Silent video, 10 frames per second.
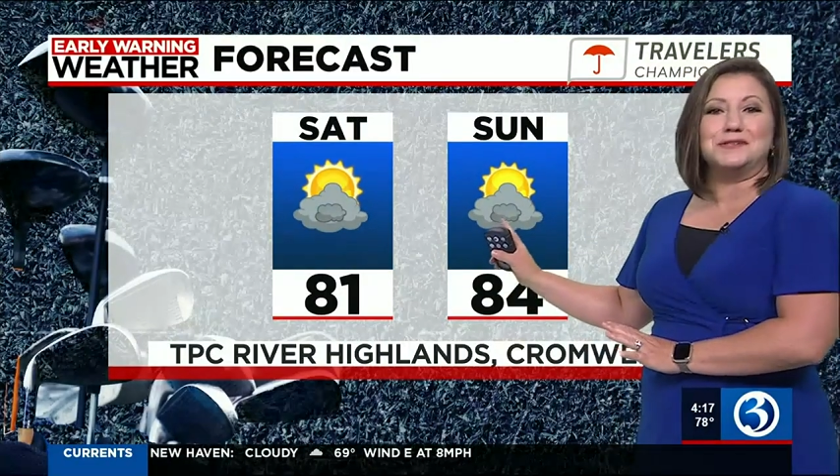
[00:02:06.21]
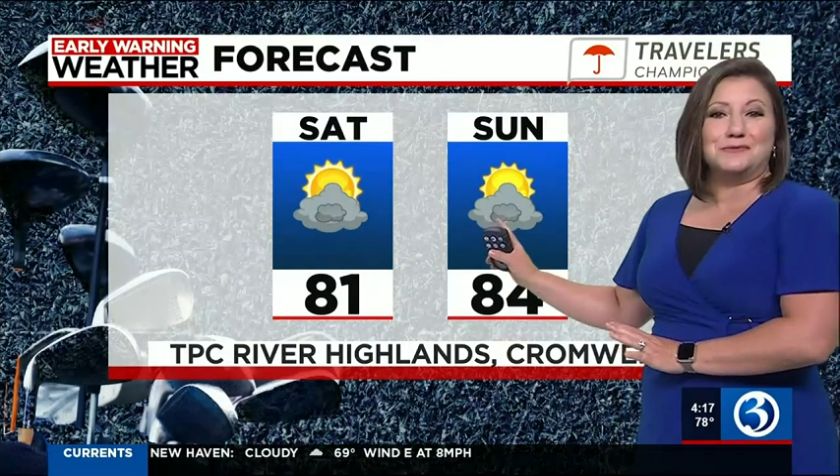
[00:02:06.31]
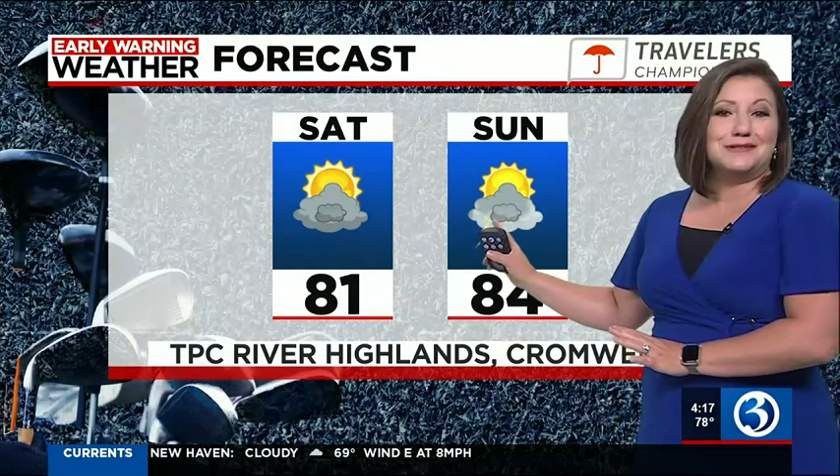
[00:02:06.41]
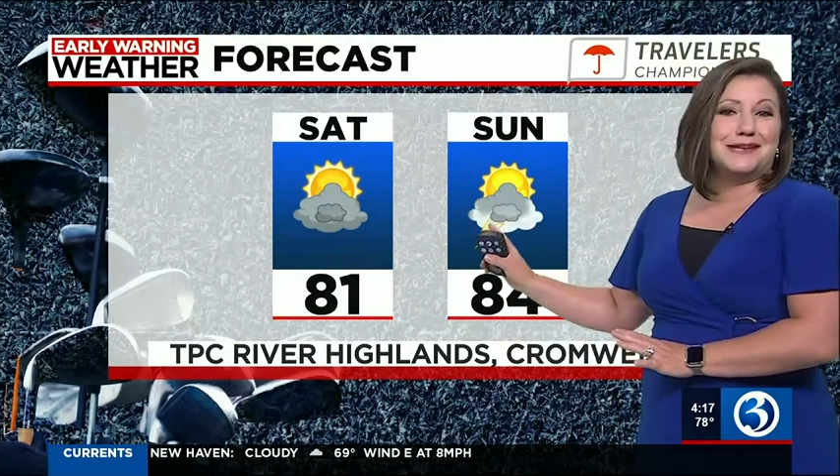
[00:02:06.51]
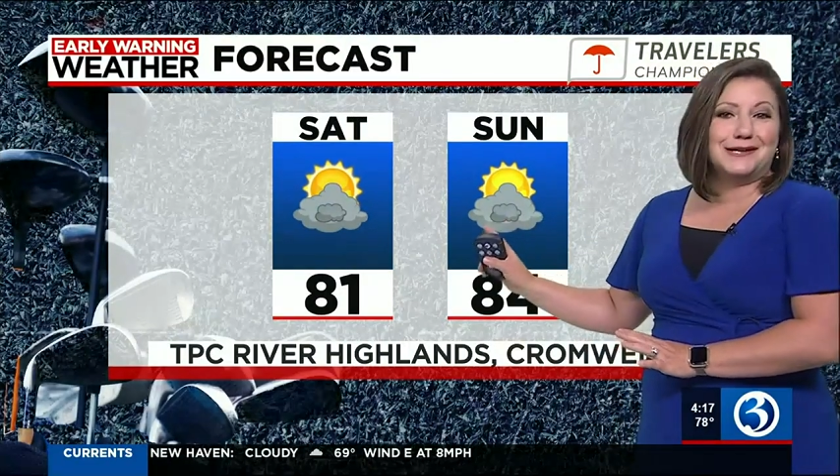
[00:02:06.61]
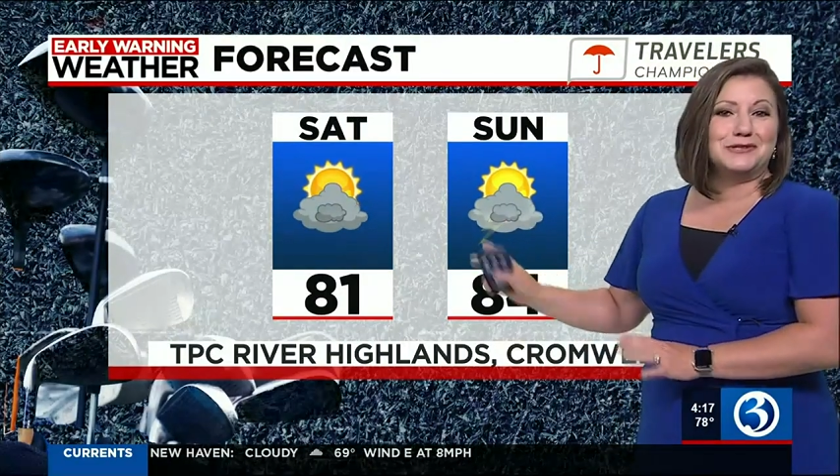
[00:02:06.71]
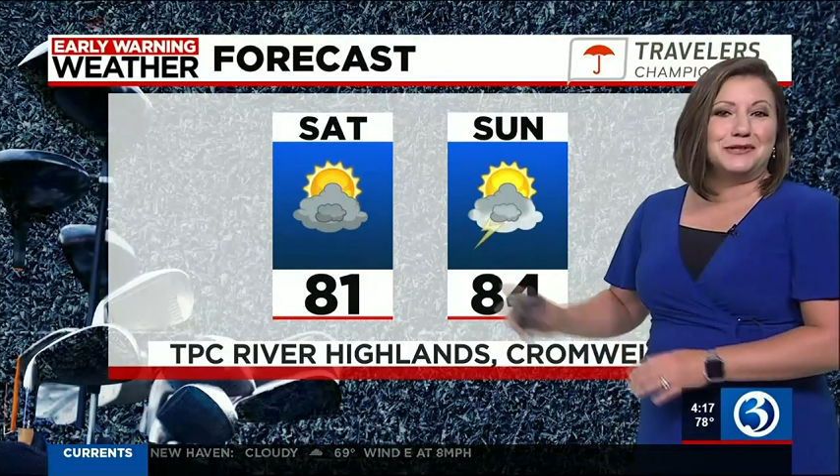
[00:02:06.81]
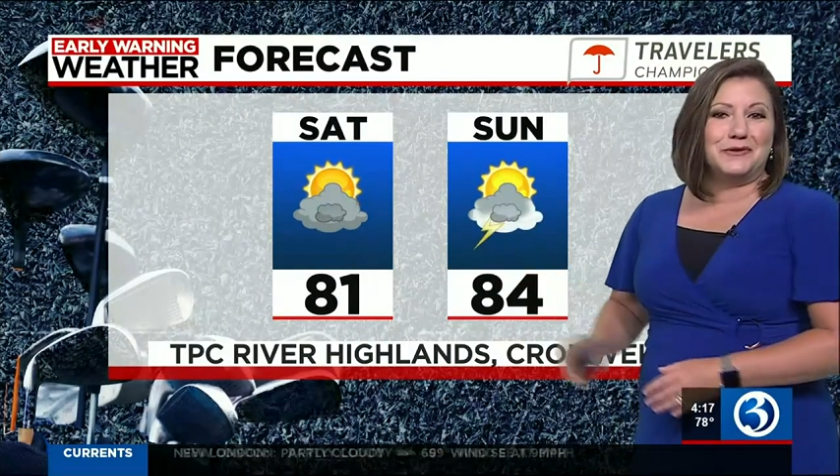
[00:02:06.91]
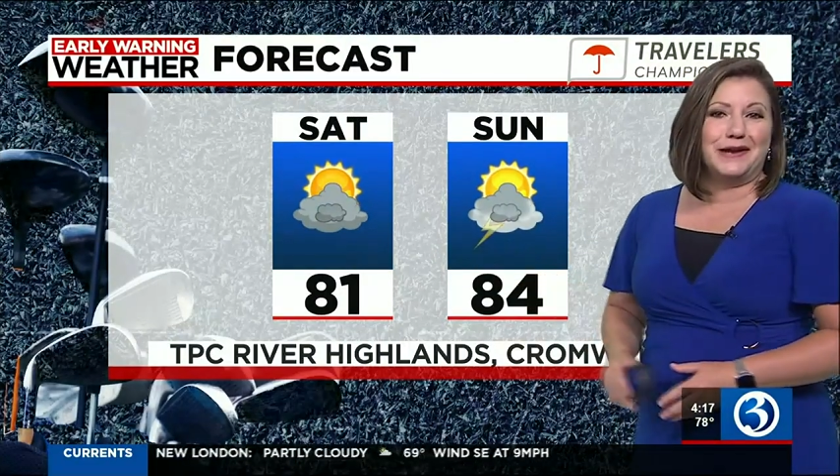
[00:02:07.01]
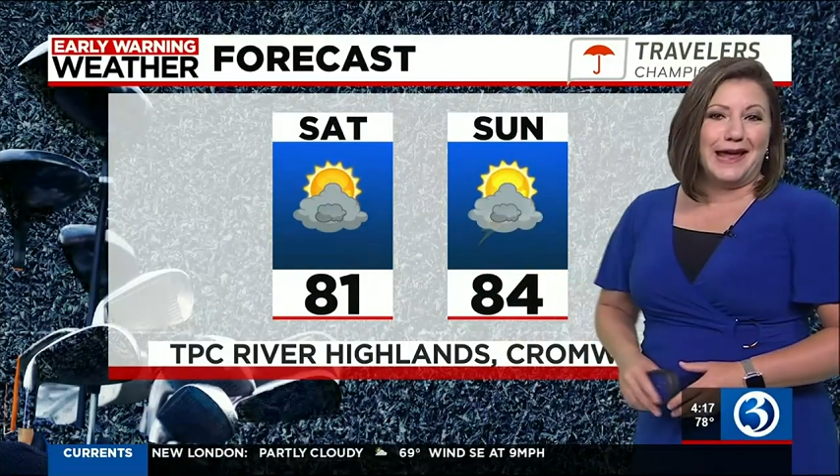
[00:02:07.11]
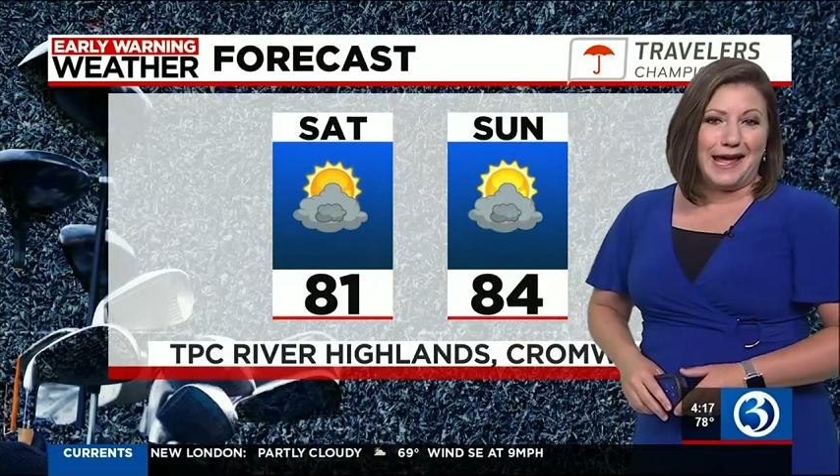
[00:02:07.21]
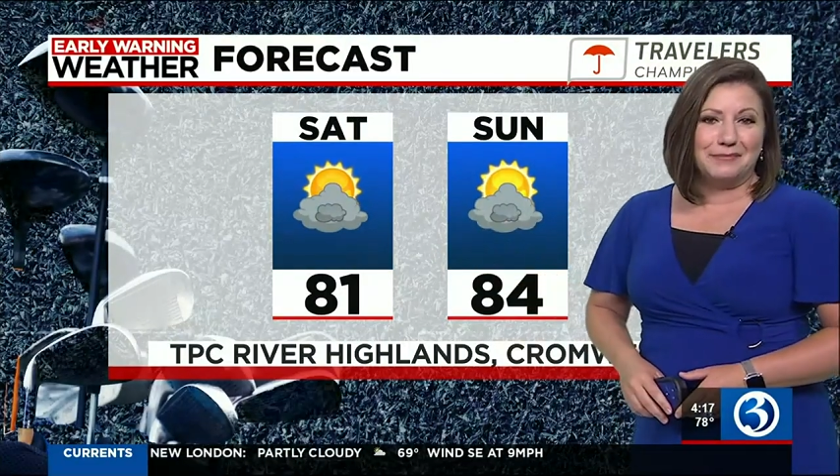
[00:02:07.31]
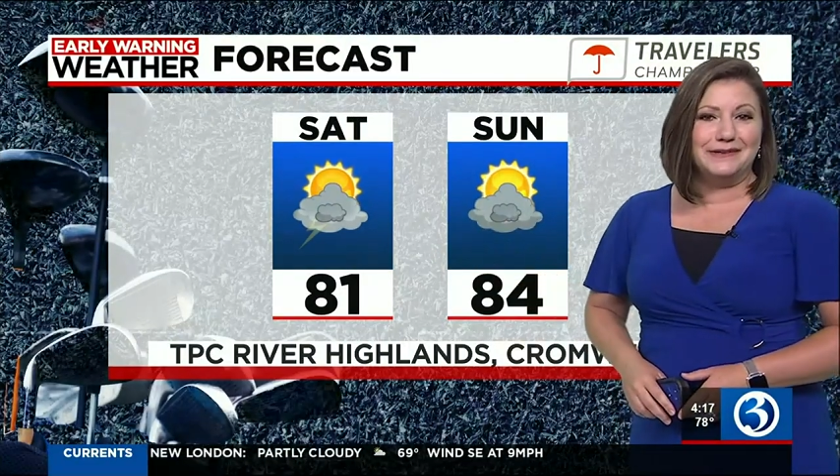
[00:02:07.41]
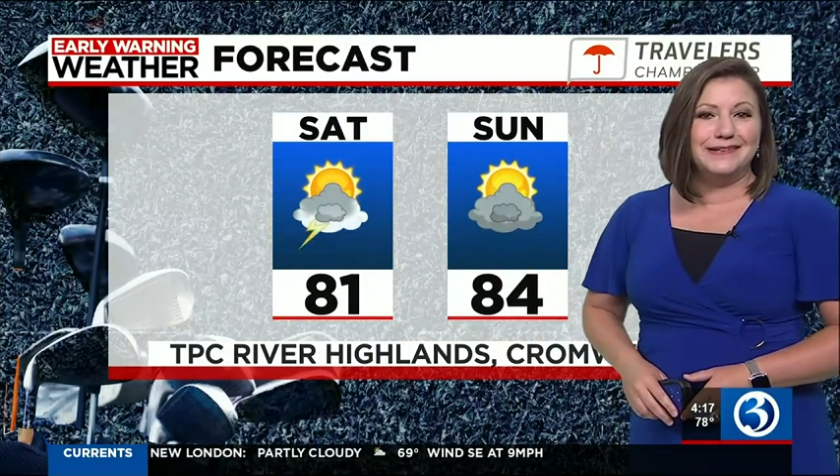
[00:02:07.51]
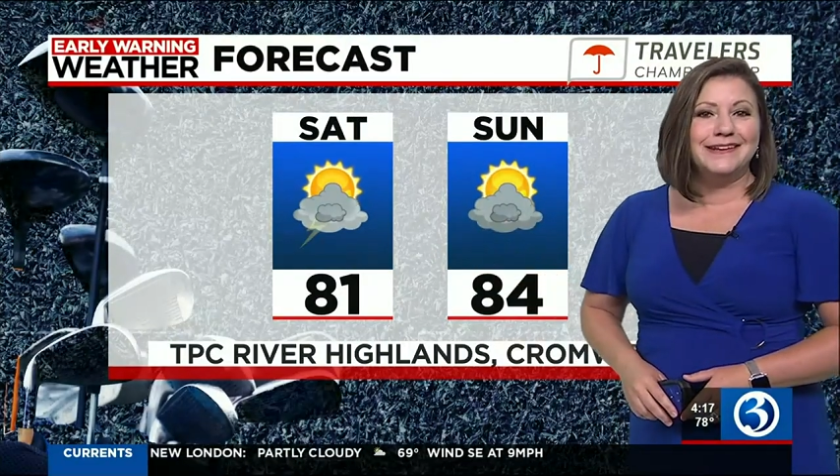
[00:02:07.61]
than what's actually going to
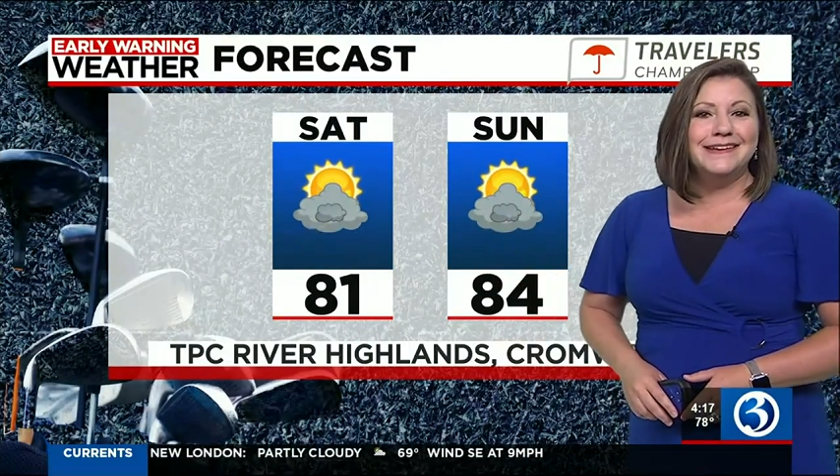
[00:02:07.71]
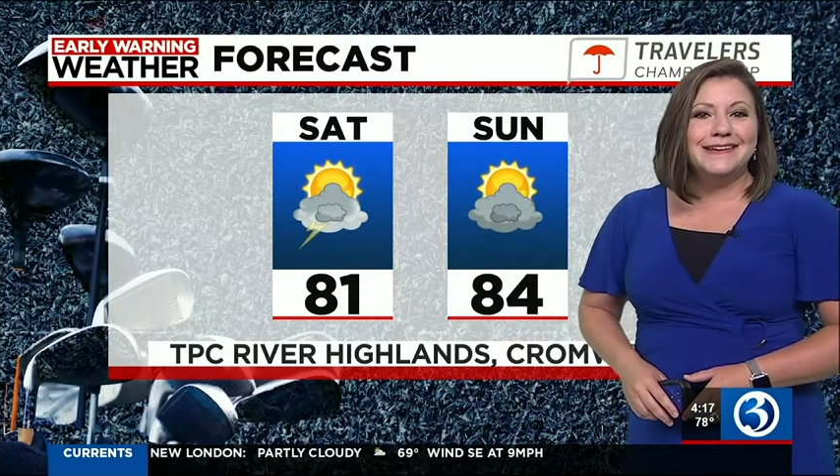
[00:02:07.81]
happen.